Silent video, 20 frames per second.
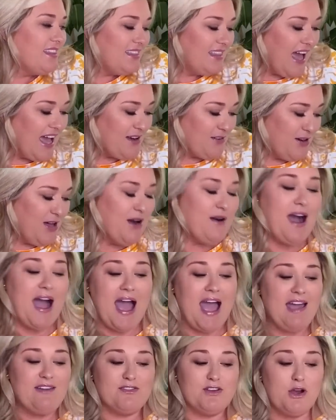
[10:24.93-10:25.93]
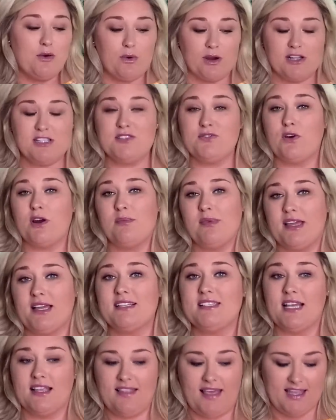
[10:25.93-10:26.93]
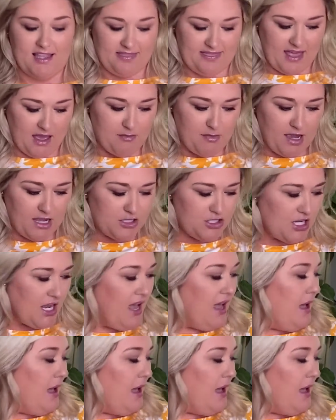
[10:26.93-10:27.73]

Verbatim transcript: I don't know. I have no words for it because I like it that much.